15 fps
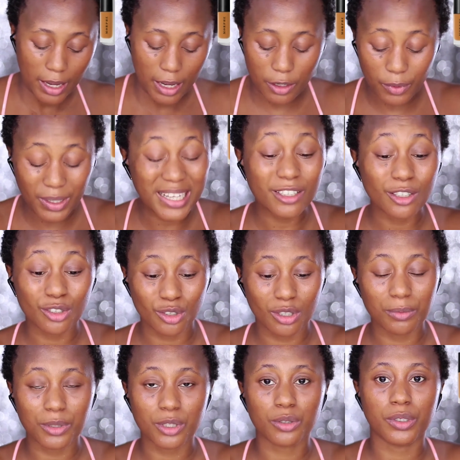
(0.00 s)
Anyway, let's just
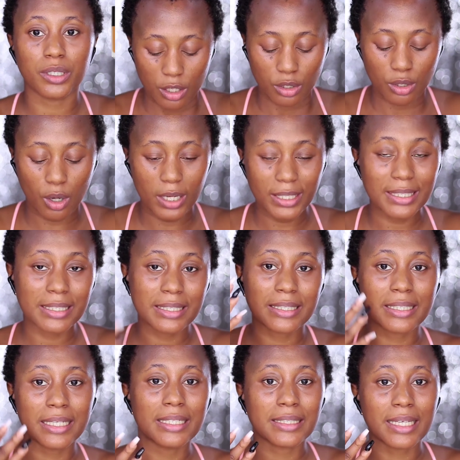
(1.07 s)
jump straight. So on
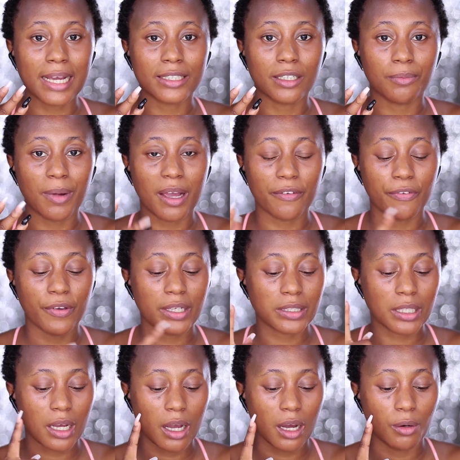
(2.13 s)
this side of my
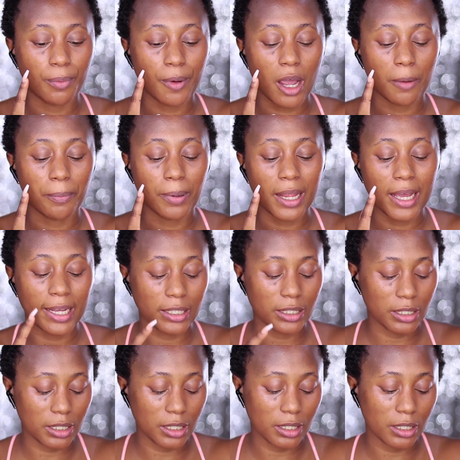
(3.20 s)
face, I'll apply
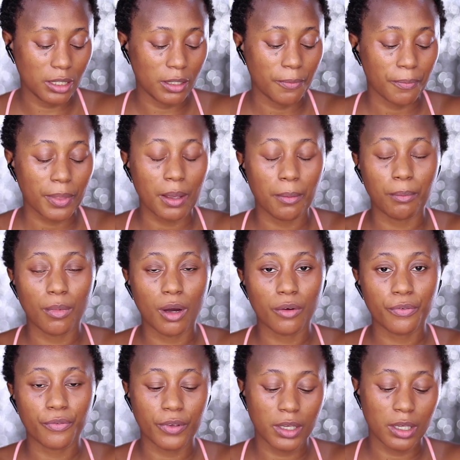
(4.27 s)
the
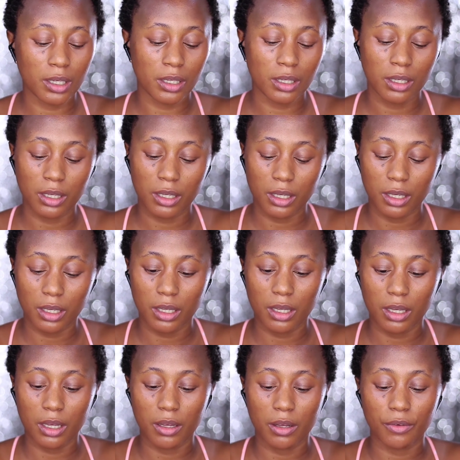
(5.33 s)
Morphe
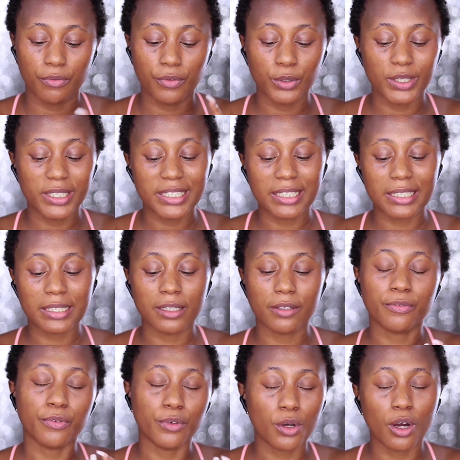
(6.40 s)

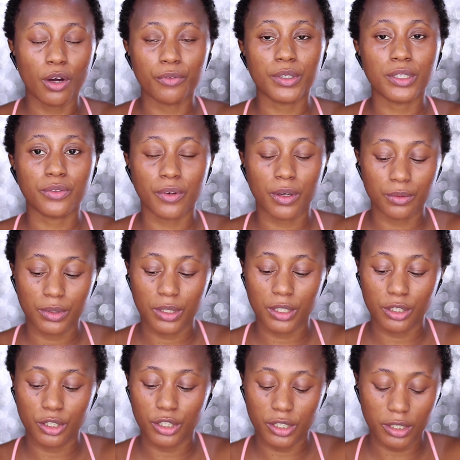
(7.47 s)
Fluidicity Full Coverage
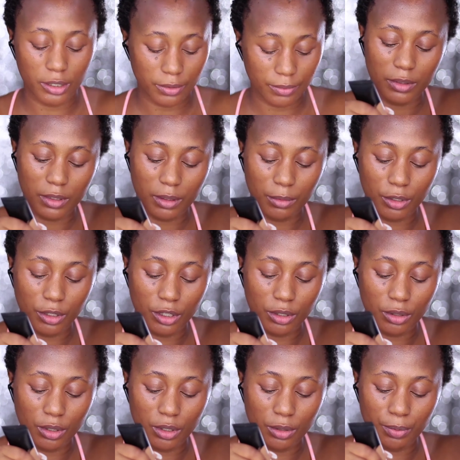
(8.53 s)
Foundation. So I'm
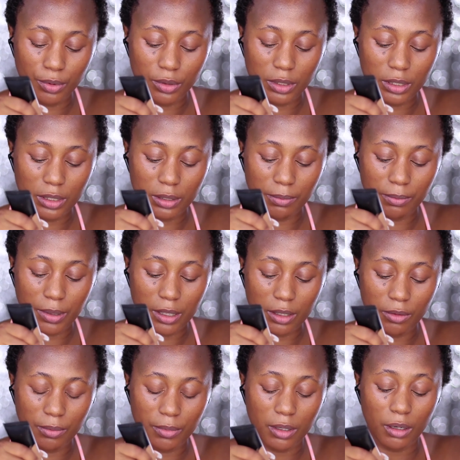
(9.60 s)
just going to put it in
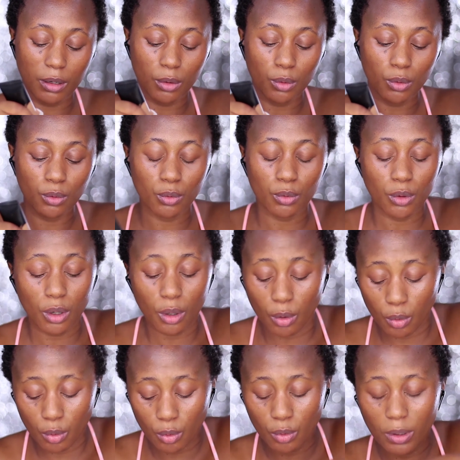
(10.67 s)
back of. Oh,
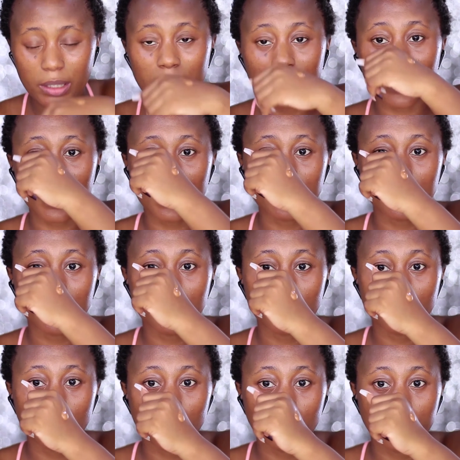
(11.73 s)
I think I
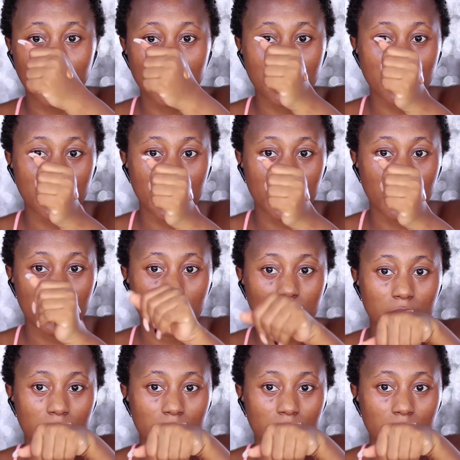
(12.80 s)
did too much there.